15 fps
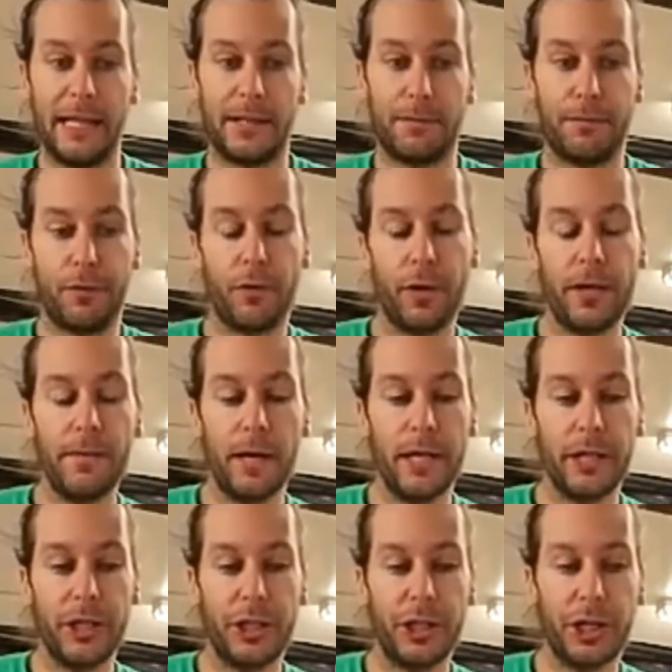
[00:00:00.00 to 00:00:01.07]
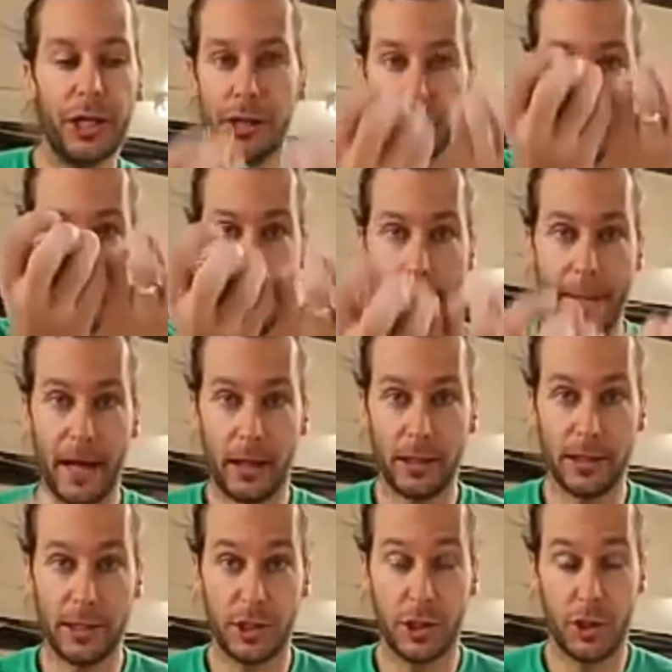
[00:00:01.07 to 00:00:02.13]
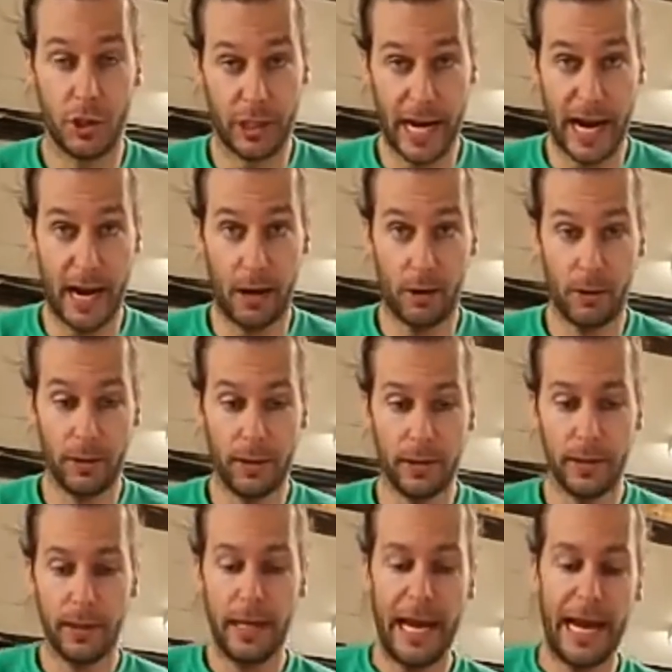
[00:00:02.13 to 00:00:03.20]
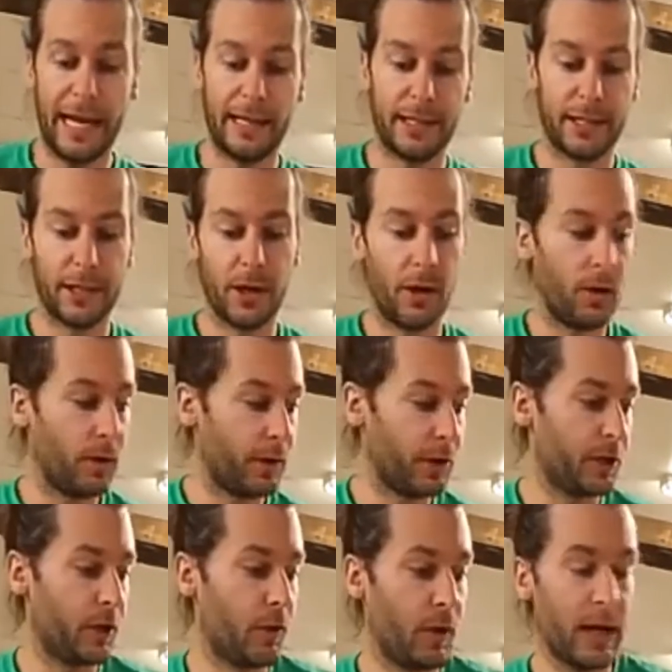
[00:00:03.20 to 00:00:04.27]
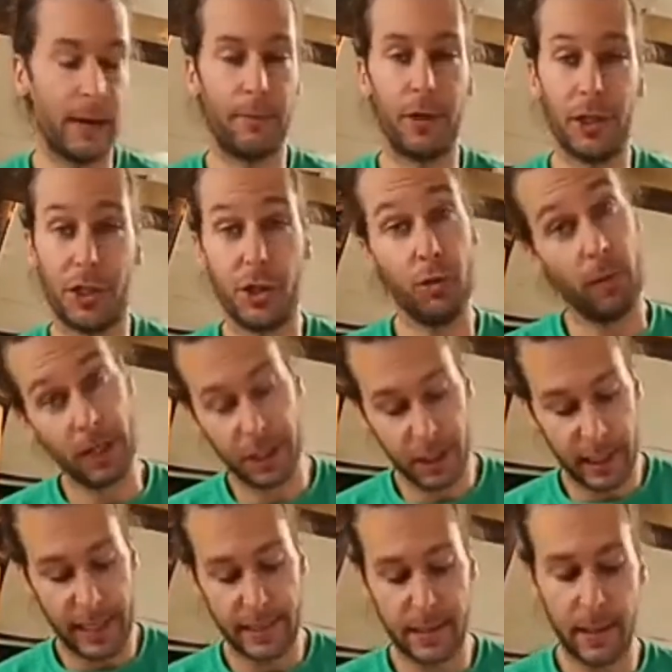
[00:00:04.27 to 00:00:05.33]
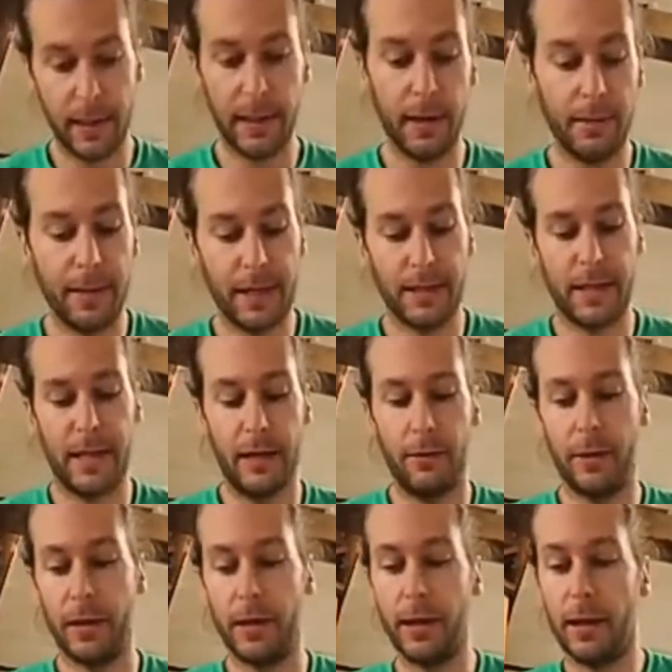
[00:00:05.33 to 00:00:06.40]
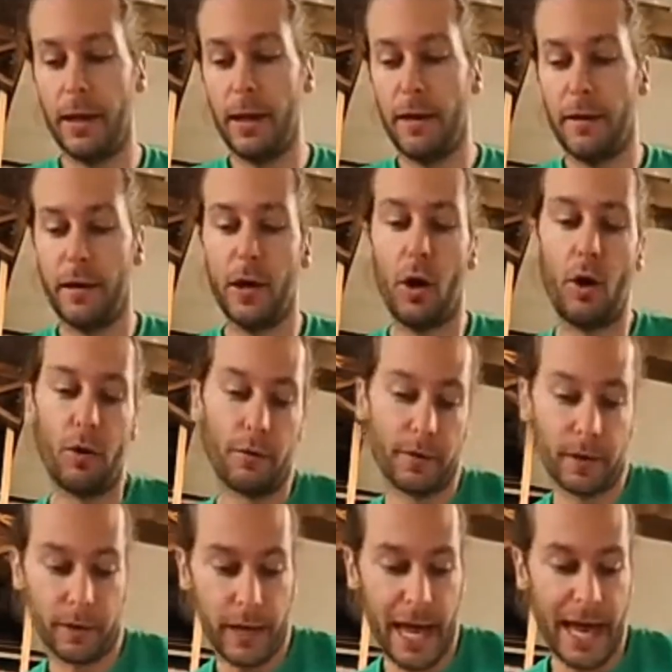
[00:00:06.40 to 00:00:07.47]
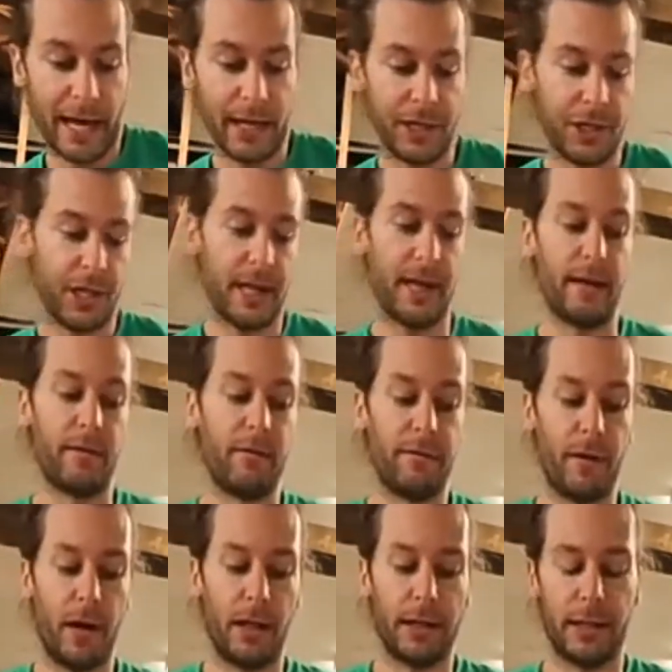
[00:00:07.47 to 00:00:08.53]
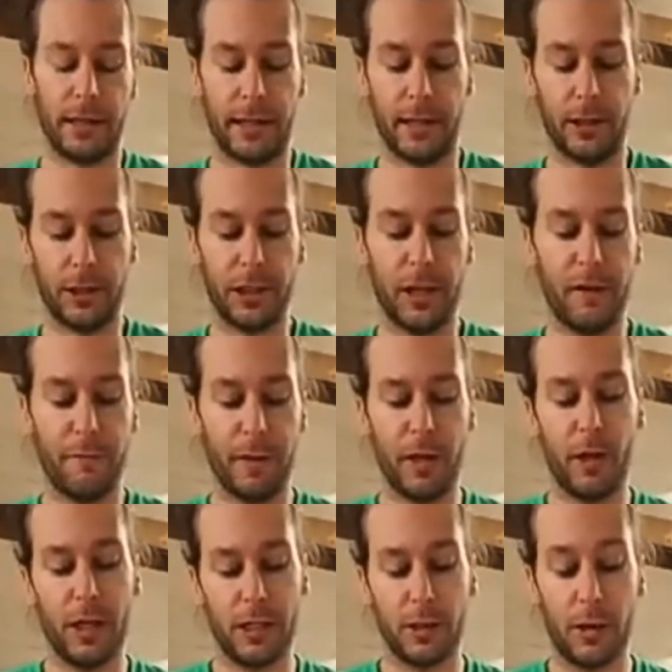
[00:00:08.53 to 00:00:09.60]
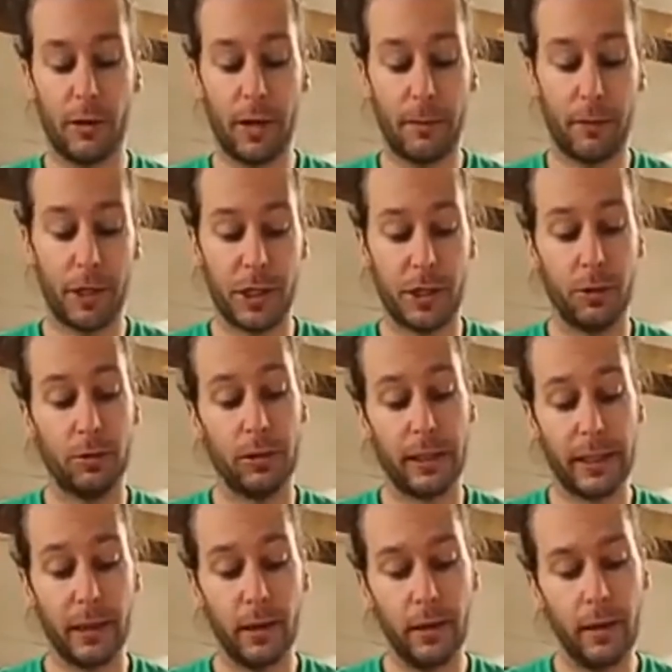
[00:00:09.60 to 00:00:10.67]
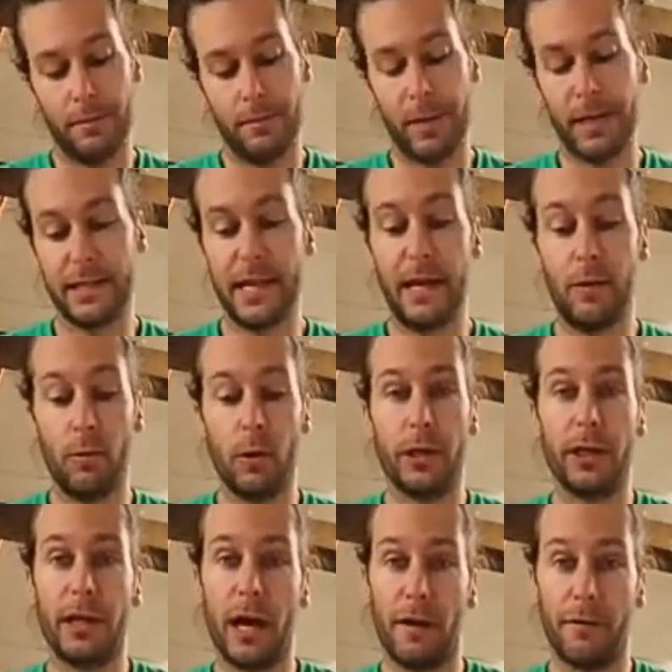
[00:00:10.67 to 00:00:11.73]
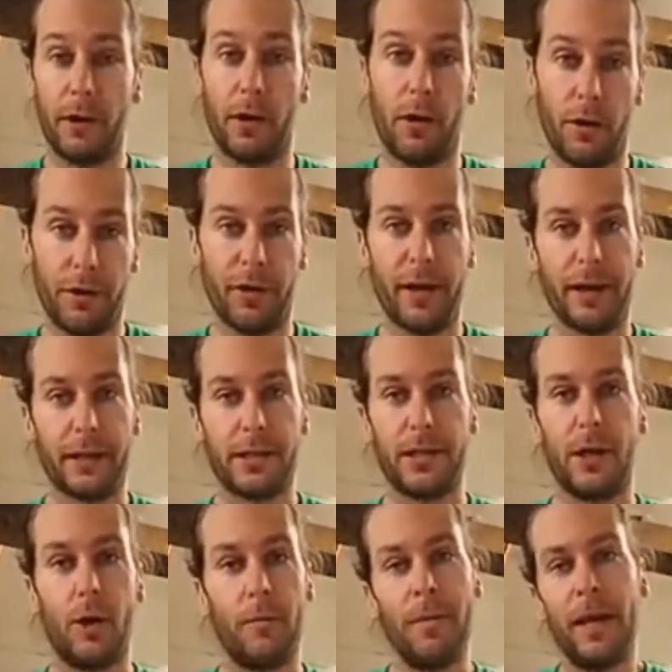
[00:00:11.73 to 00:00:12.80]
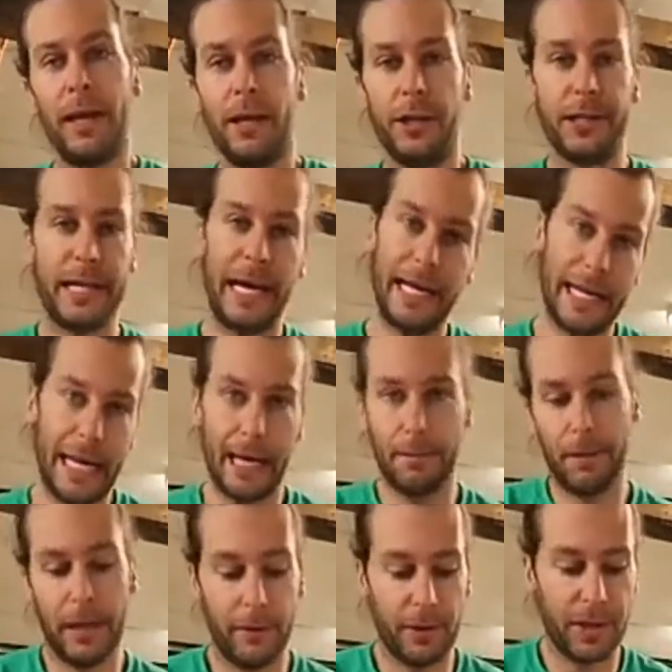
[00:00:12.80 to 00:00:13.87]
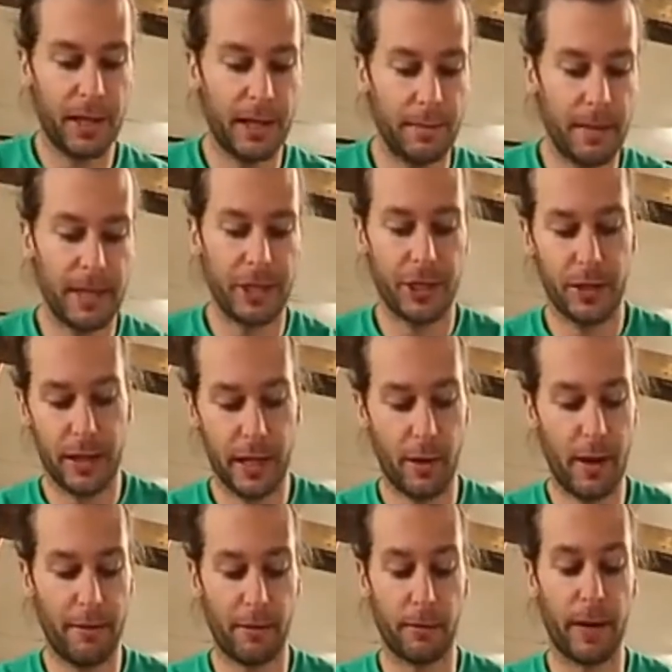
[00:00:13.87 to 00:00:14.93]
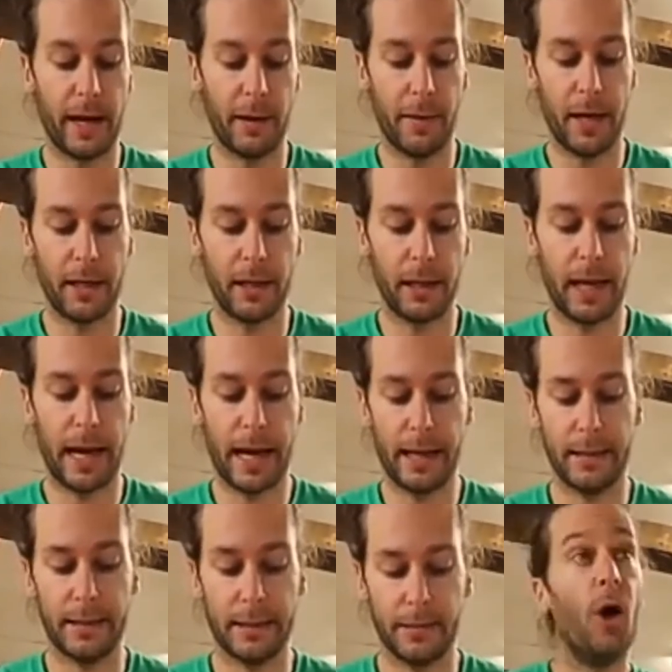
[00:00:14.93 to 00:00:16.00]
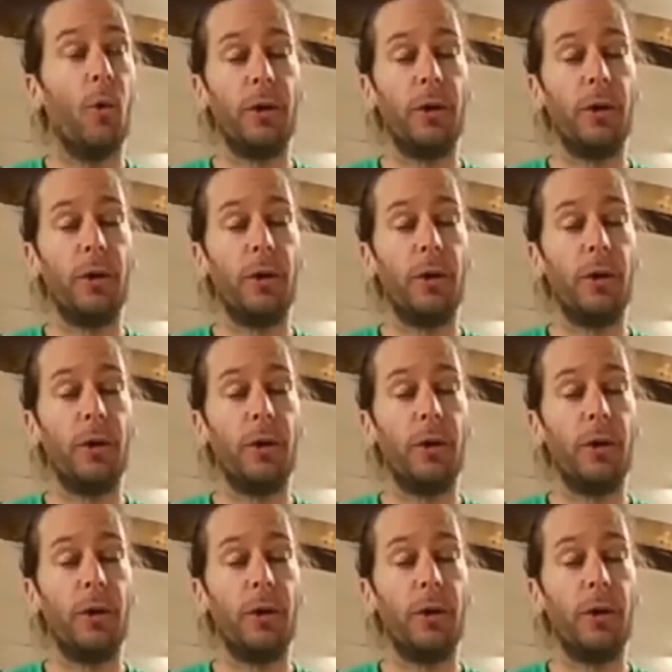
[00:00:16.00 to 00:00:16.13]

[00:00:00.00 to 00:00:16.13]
it's pretty much just gonna melt down, and so you don't want to put too much glass on there because then it would go over their edge and fall onto the kiln shelf, but you also don't want to put too little because then it wouldn't cover the whole thing. So you just got to kind of play with it and make sure that you have the right amount of glass.